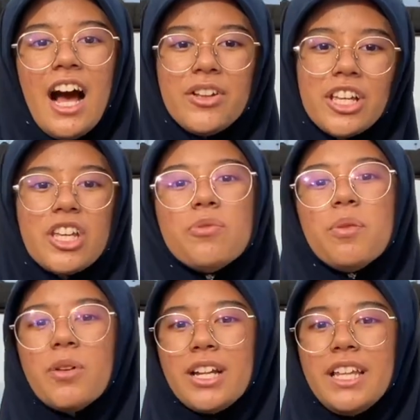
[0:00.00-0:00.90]
how the
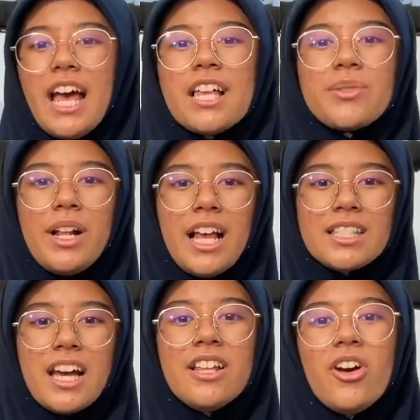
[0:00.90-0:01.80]
human body as well
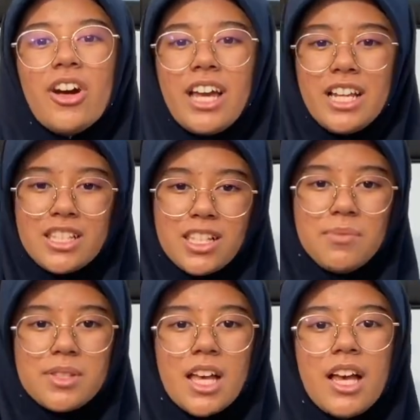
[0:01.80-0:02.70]
as other
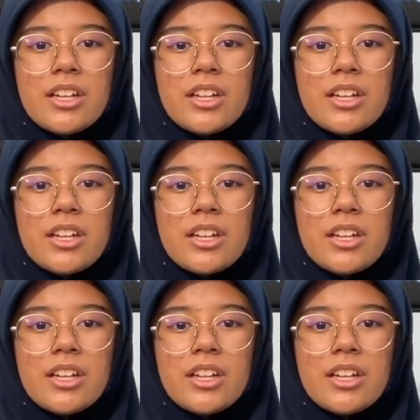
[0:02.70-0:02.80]
organisms